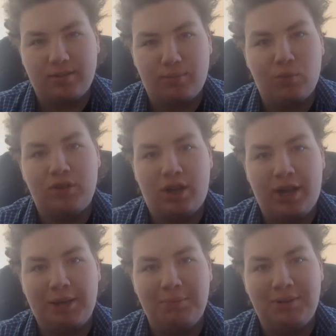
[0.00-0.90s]
more
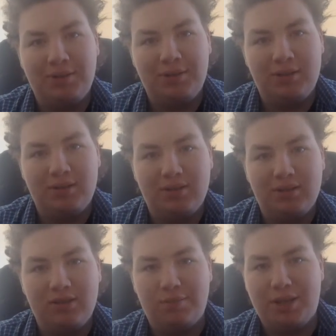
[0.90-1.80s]
time
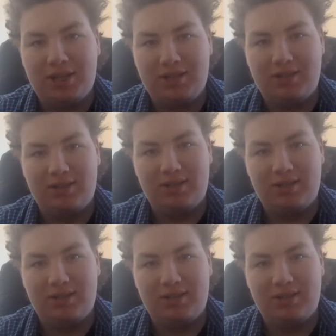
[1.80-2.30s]
to make